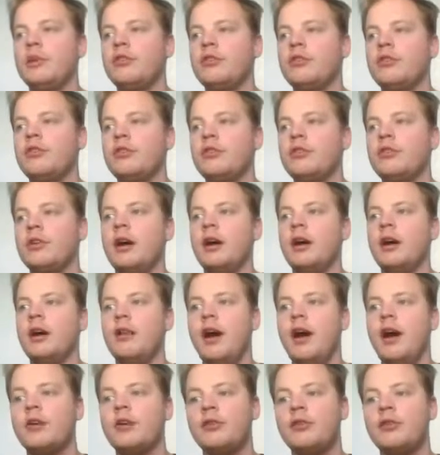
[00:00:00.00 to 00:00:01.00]
which
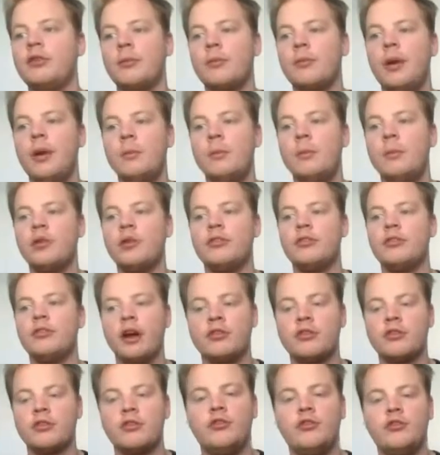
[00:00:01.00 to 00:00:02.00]
allows your members
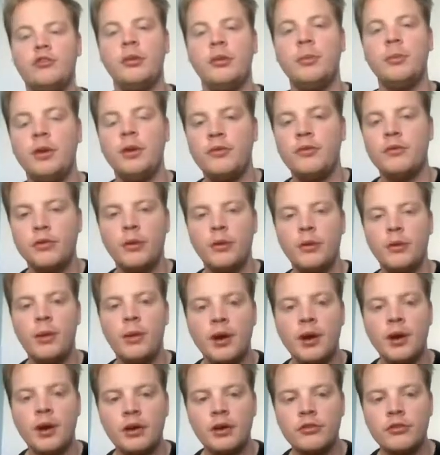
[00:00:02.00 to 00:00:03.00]
to actually chip in for a
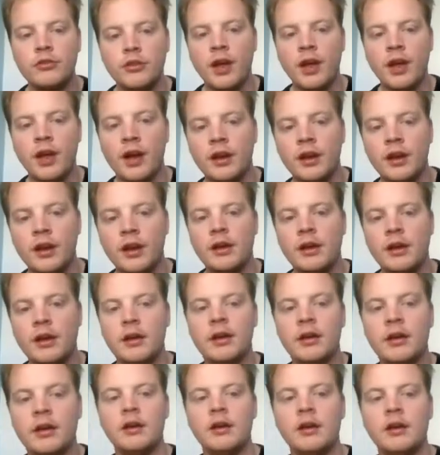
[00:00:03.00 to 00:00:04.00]
webinar. So the idea
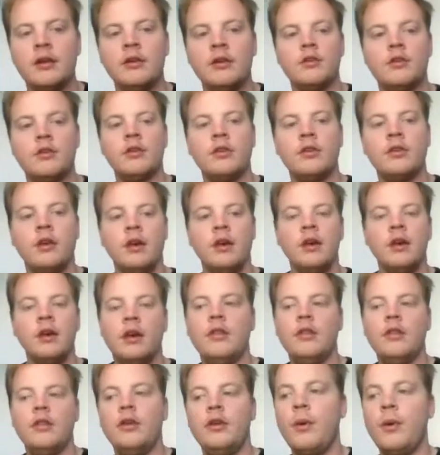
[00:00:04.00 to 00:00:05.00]
is
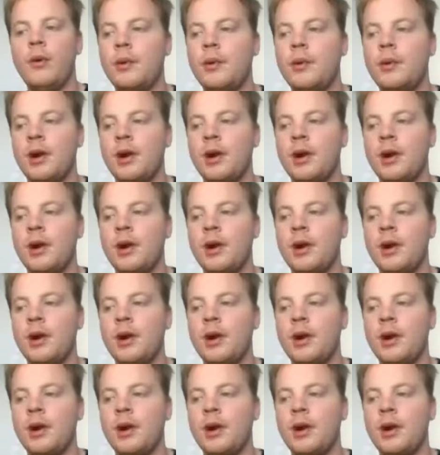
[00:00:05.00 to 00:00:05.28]
the